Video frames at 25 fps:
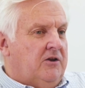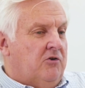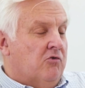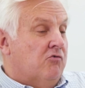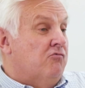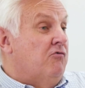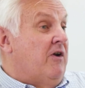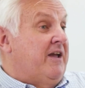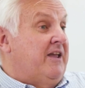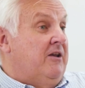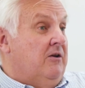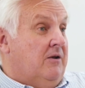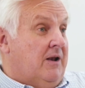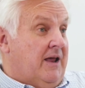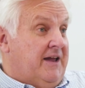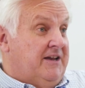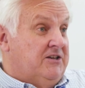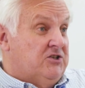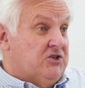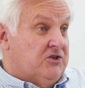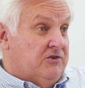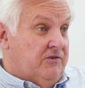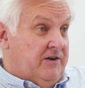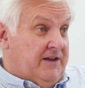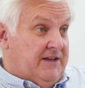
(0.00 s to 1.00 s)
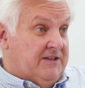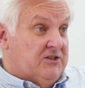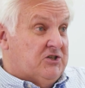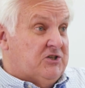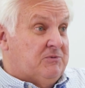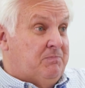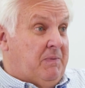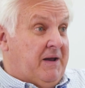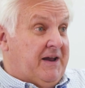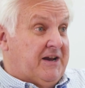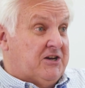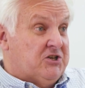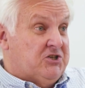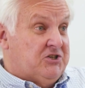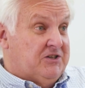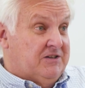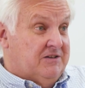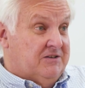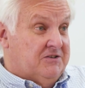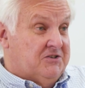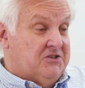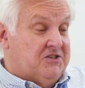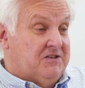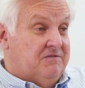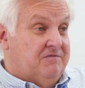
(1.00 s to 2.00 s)
regulatory
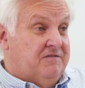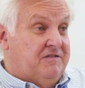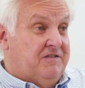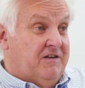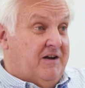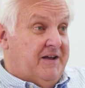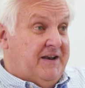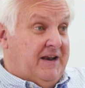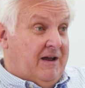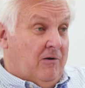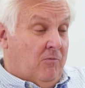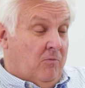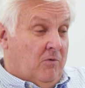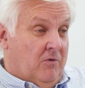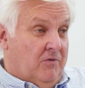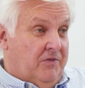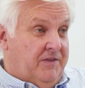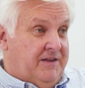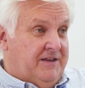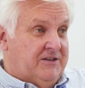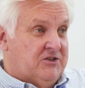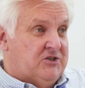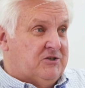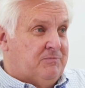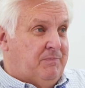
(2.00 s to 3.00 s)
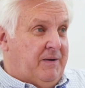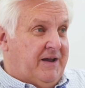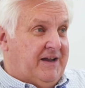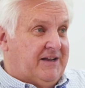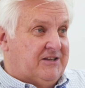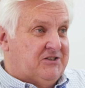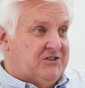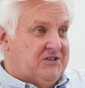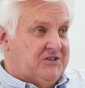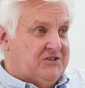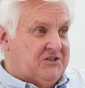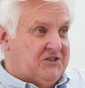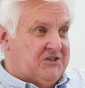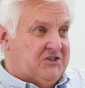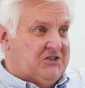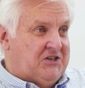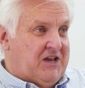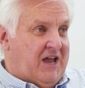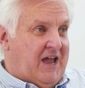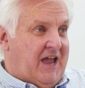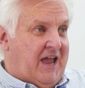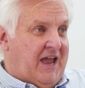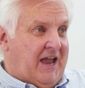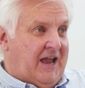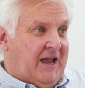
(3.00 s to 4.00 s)
inspections and find out what the inspectors are
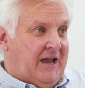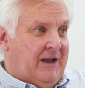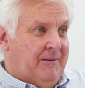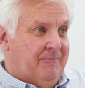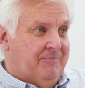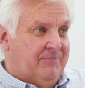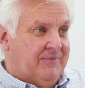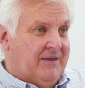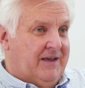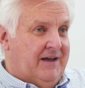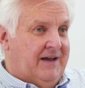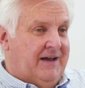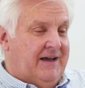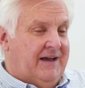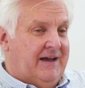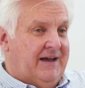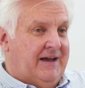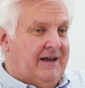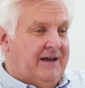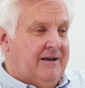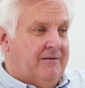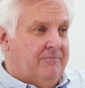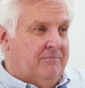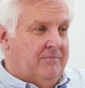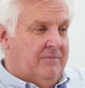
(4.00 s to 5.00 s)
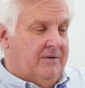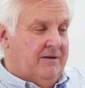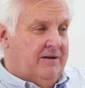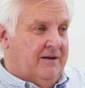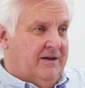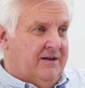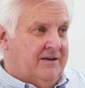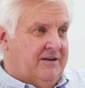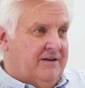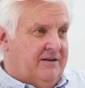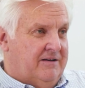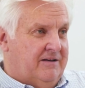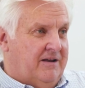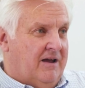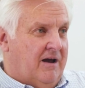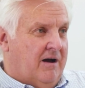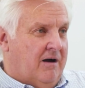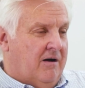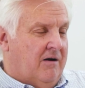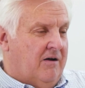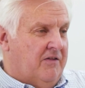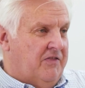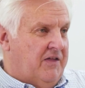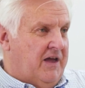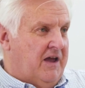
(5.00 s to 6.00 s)
saying, and
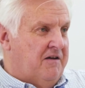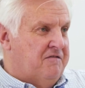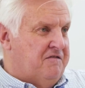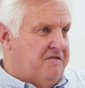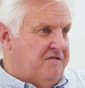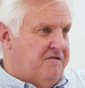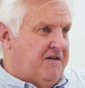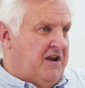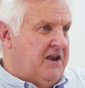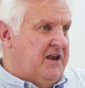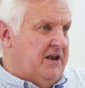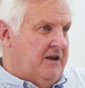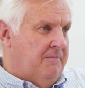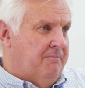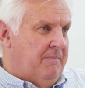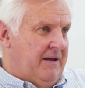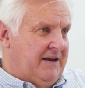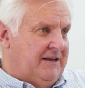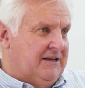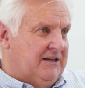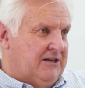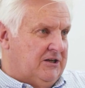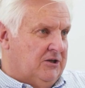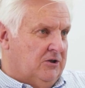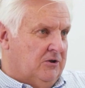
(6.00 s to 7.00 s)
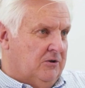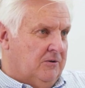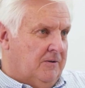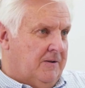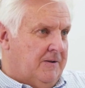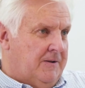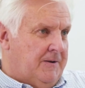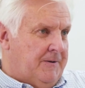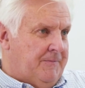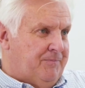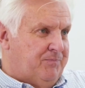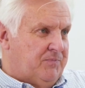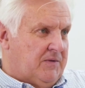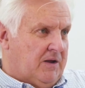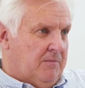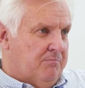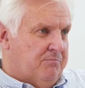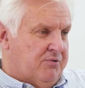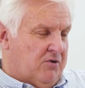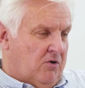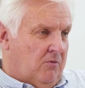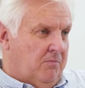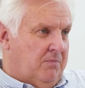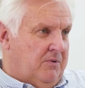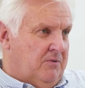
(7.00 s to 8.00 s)
are there fundamental
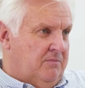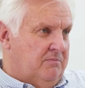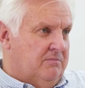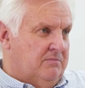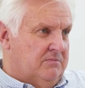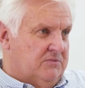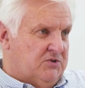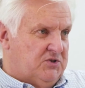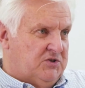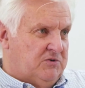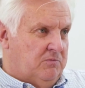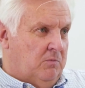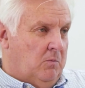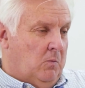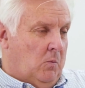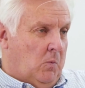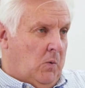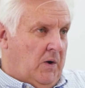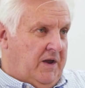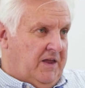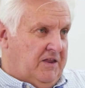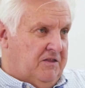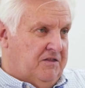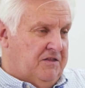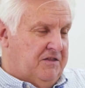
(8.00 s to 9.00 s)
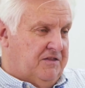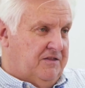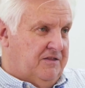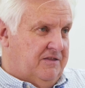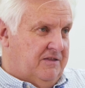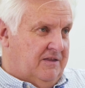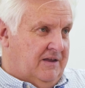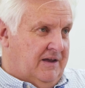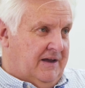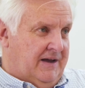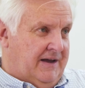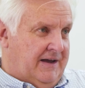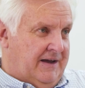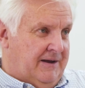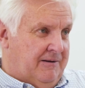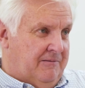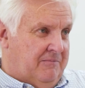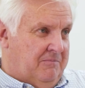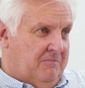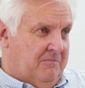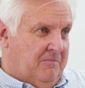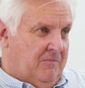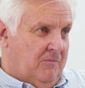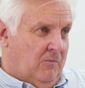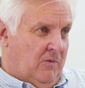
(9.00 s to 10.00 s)
problems with
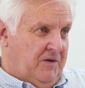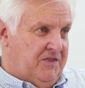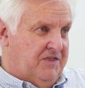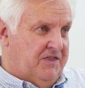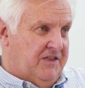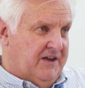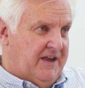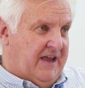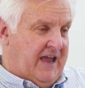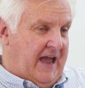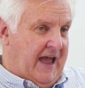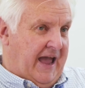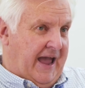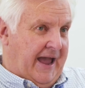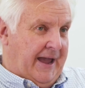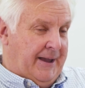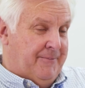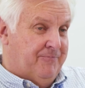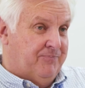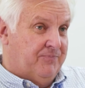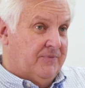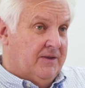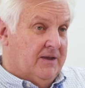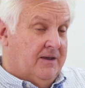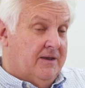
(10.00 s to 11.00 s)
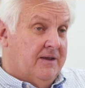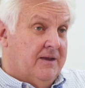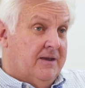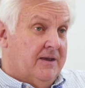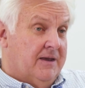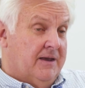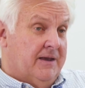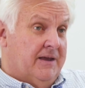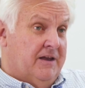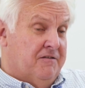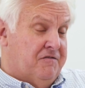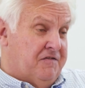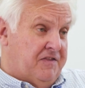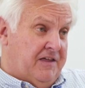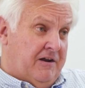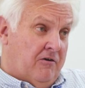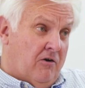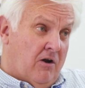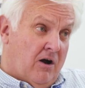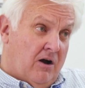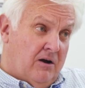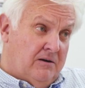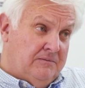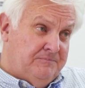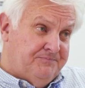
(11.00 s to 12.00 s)
the care. If
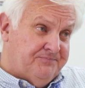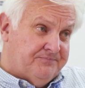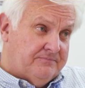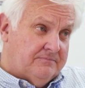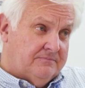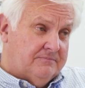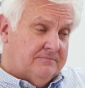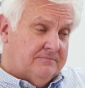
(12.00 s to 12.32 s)
there are,